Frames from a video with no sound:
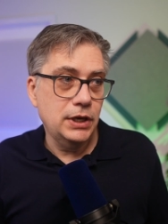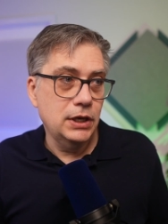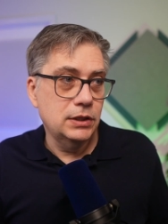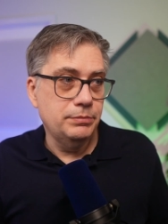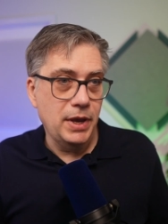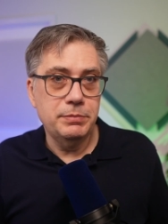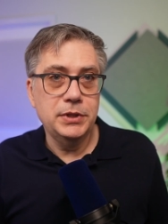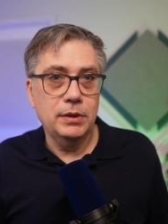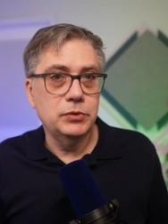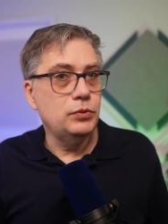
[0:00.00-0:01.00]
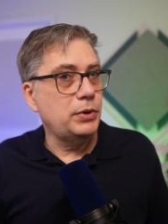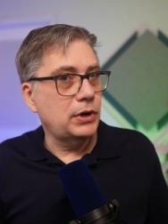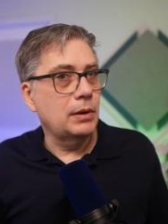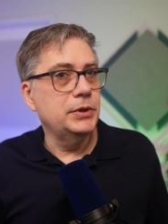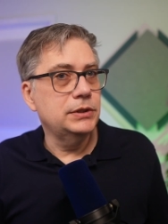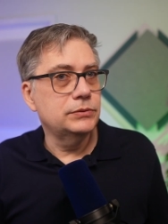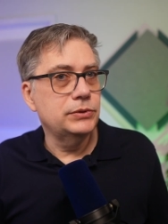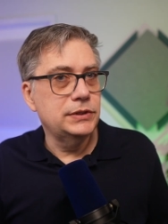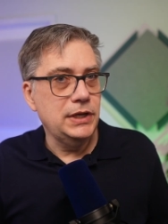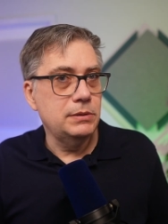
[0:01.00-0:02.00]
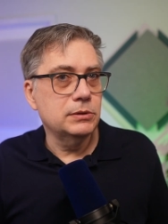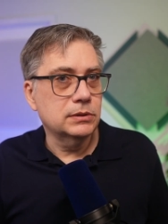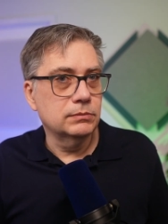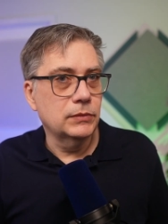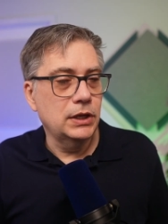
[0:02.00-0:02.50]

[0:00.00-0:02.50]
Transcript: and map them to parameters within Ableton.